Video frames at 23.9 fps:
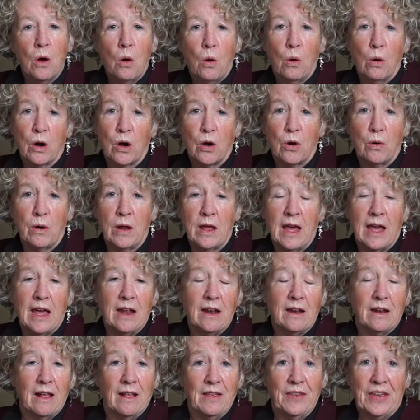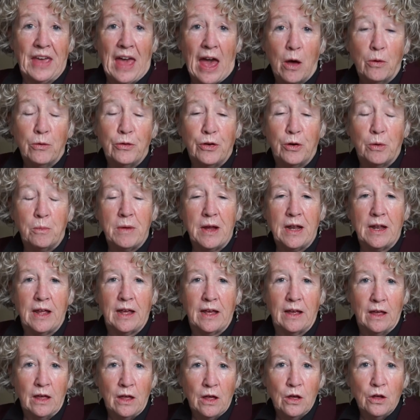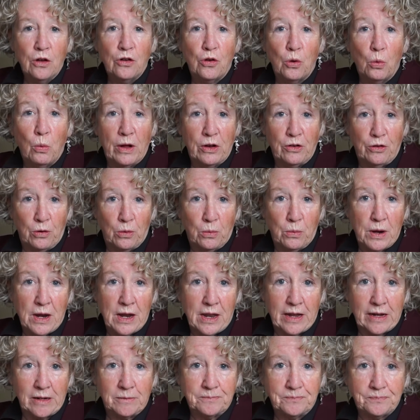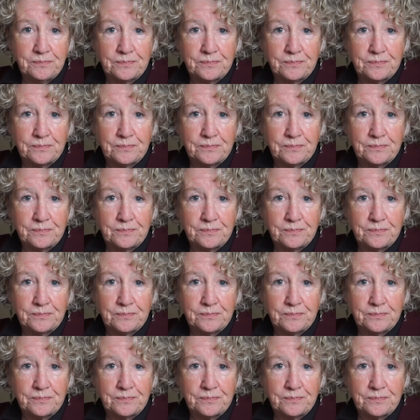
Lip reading: or create counter meaning to what you're reading.